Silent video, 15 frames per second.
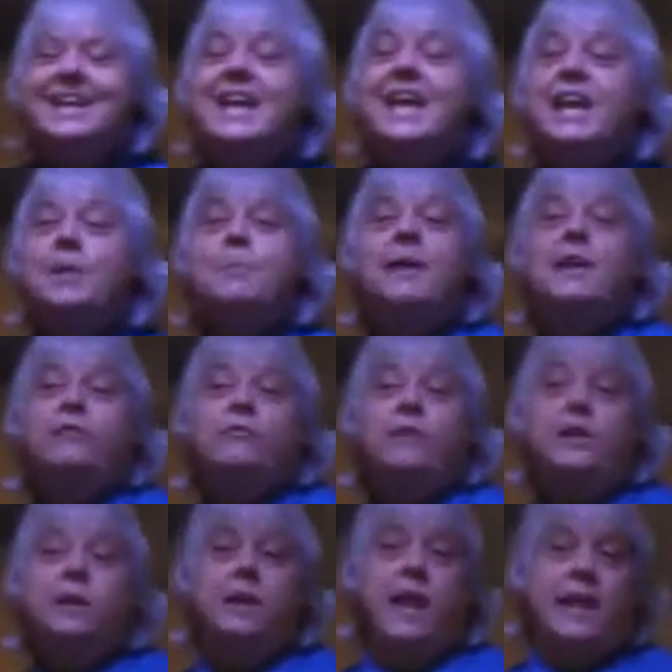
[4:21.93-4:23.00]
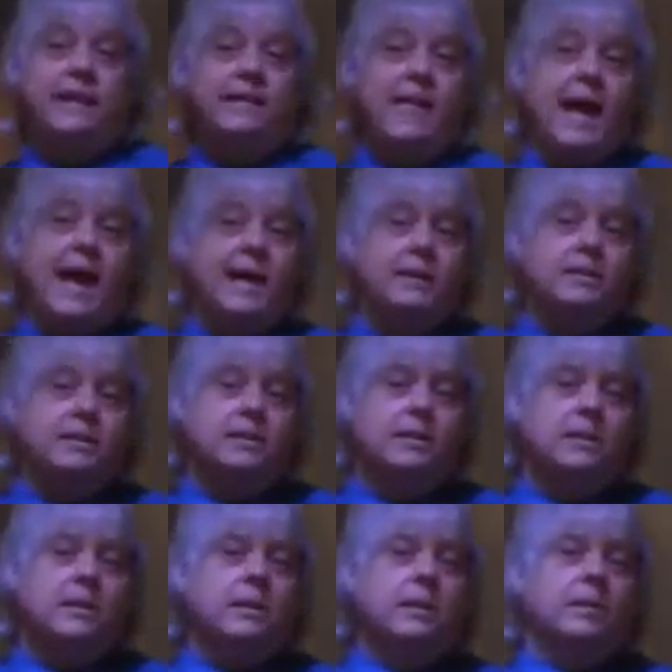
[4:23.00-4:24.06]
It may feel like that,
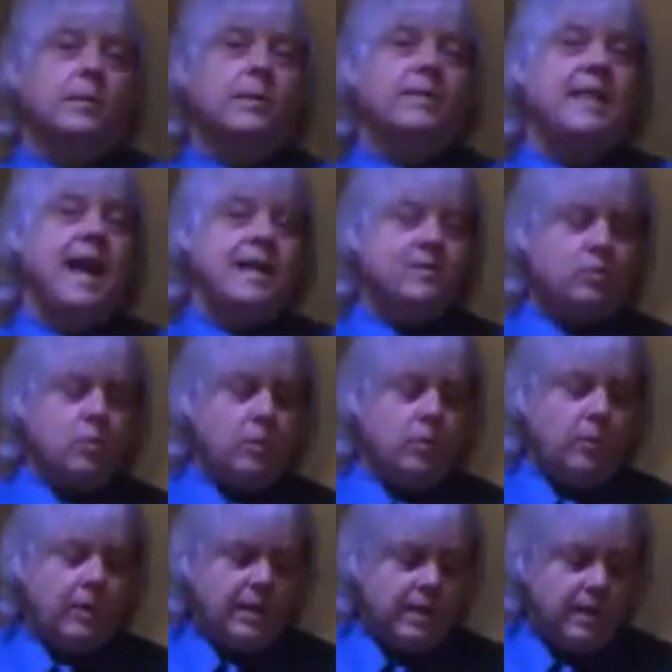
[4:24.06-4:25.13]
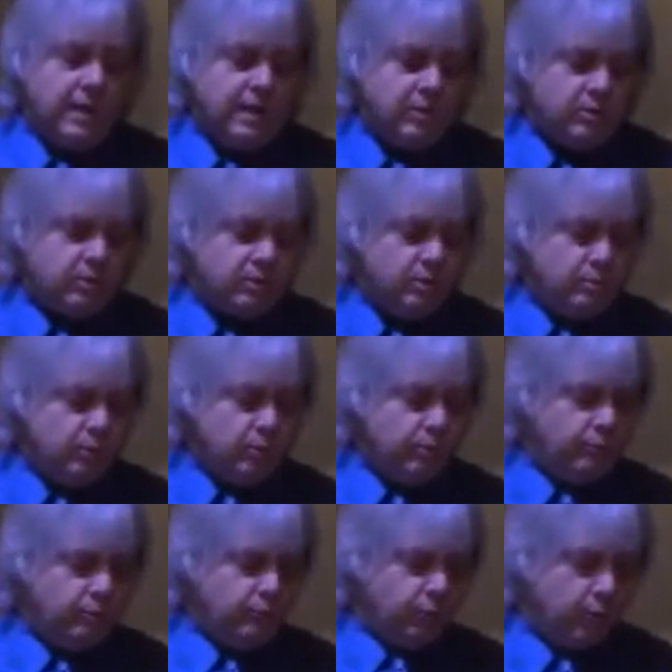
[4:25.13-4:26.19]
but that's when we need to
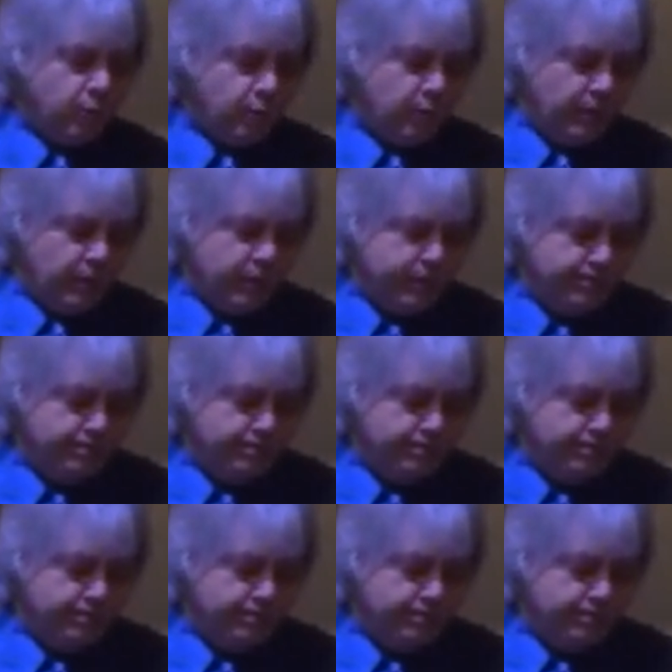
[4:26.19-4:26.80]
move forward.